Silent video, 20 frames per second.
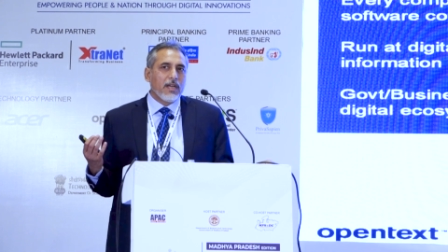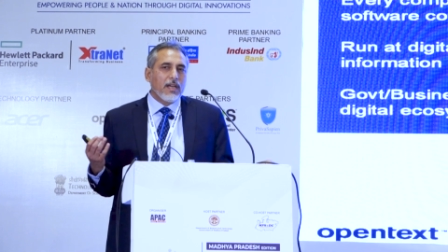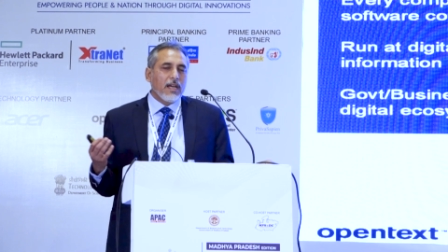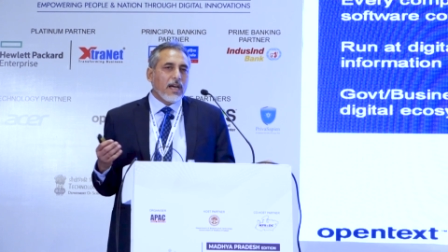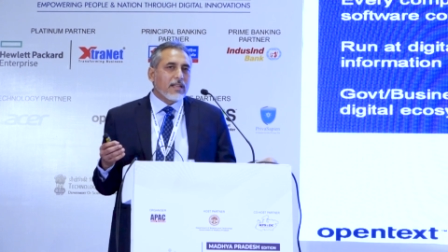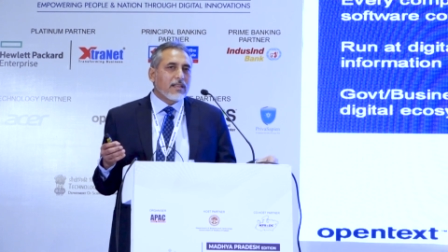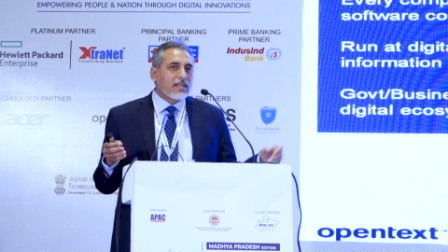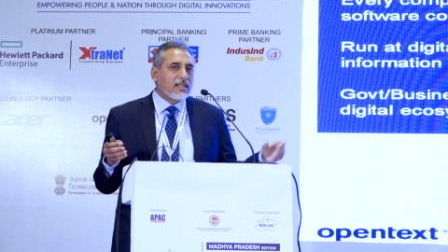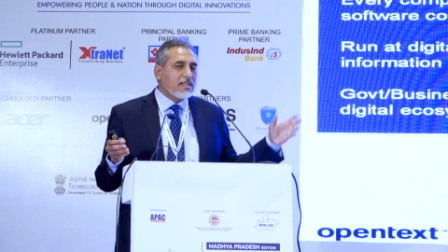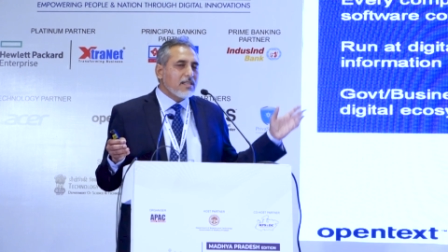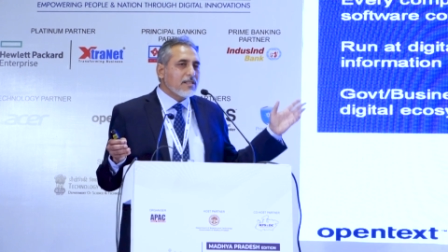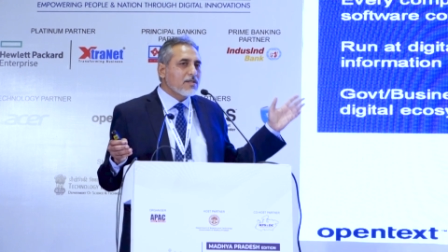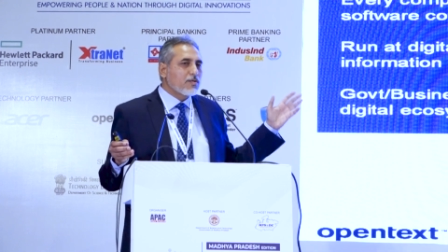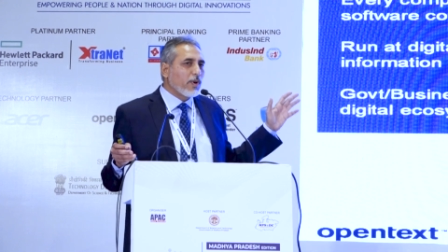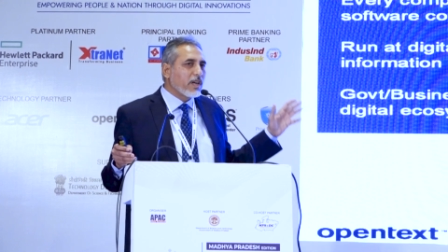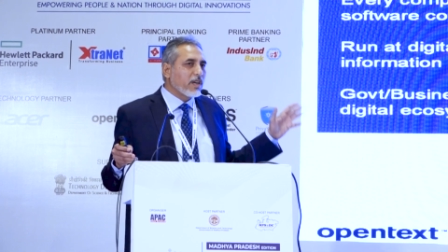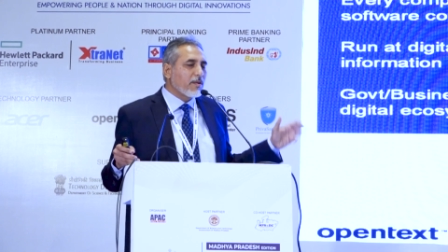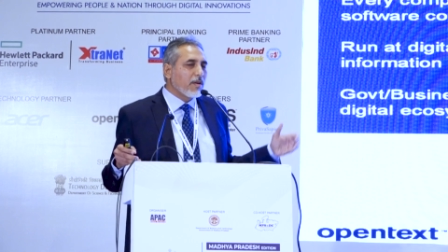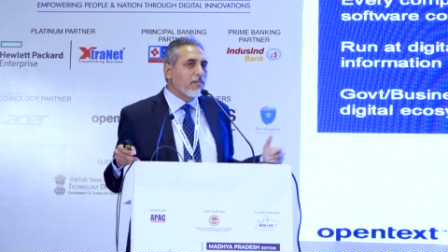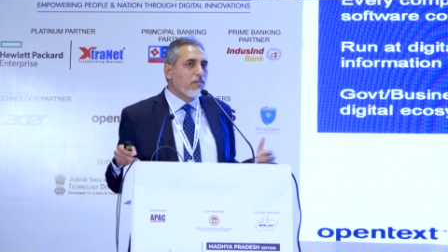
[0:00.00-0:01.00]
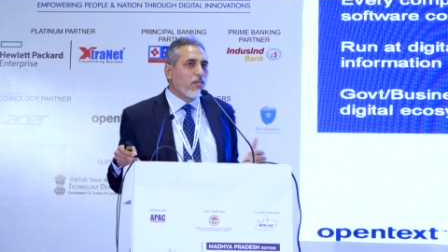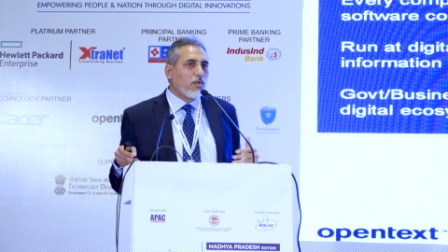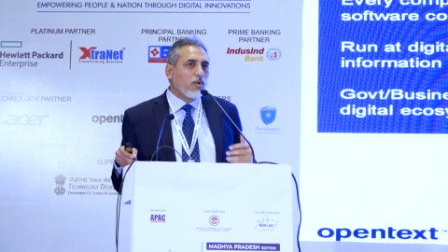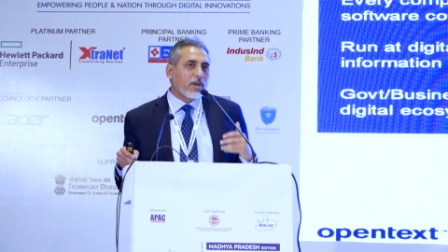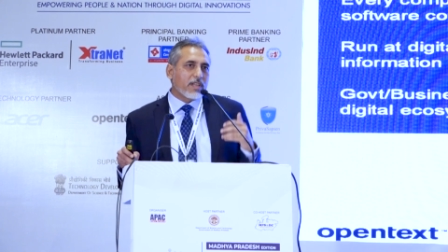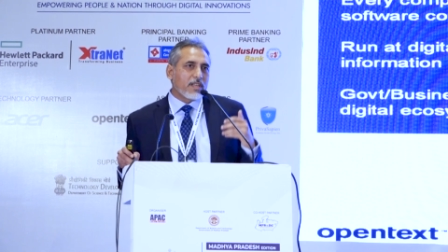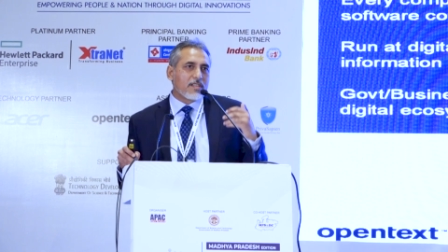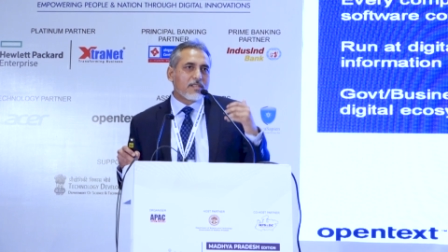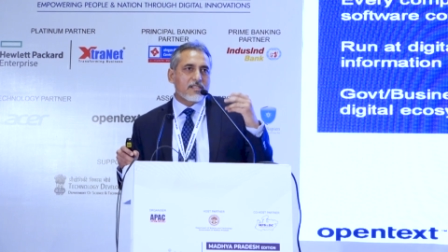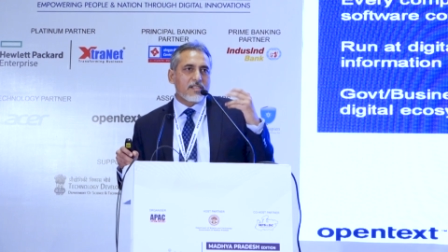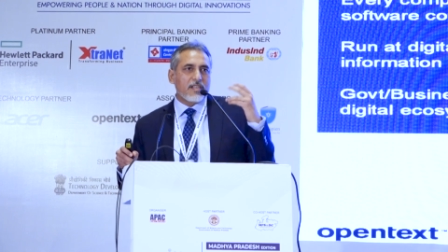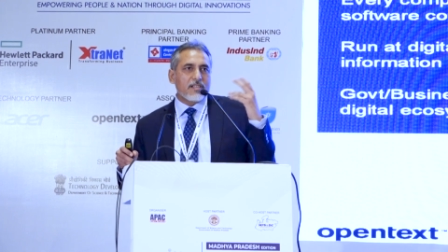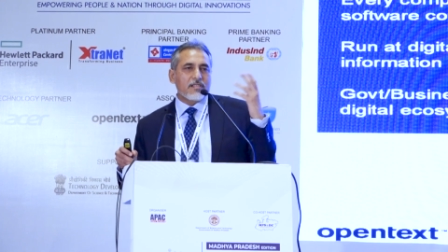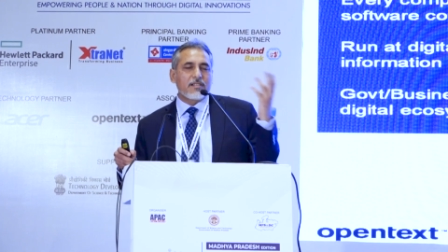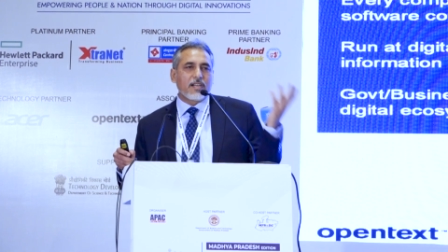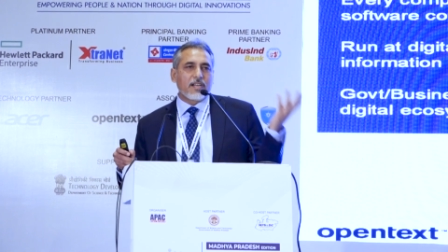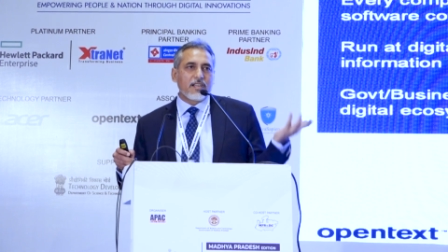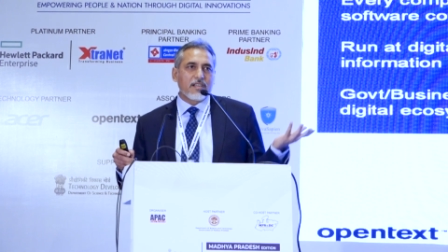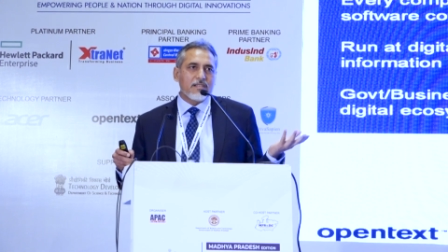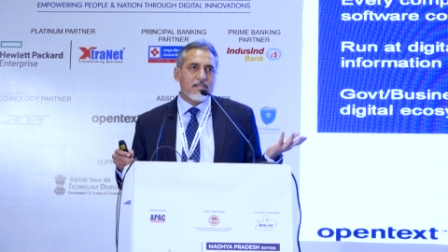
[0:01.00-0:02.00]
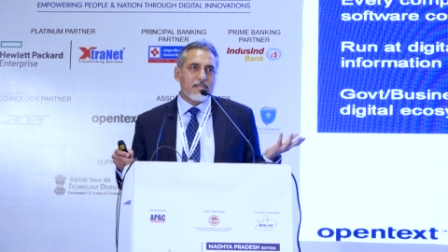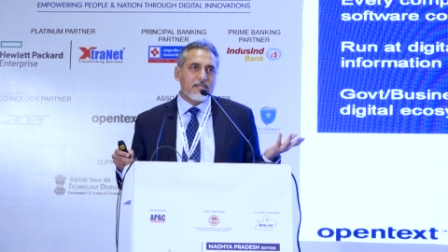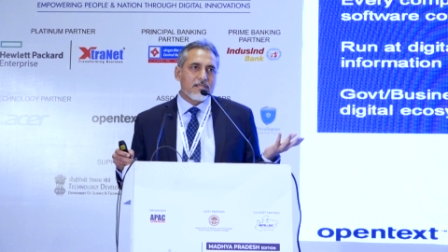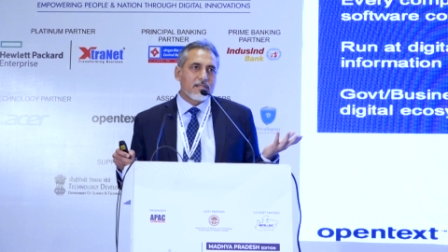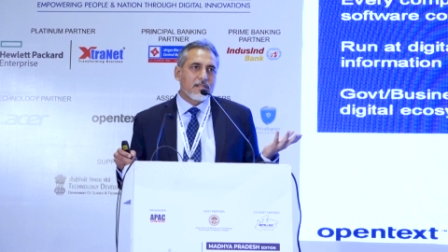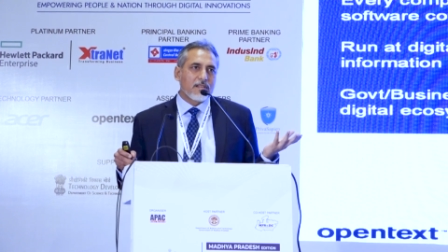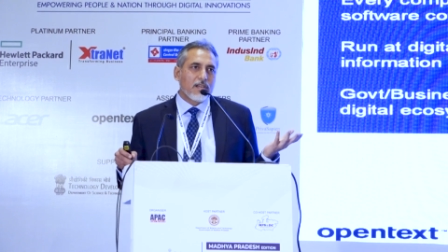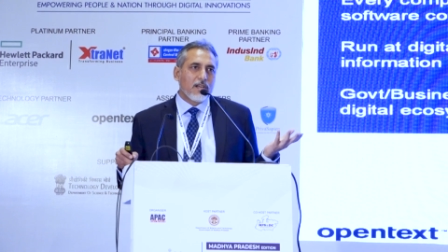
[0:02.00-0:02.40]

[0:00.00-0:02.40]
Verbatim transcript: And this is going to be more instantaneous,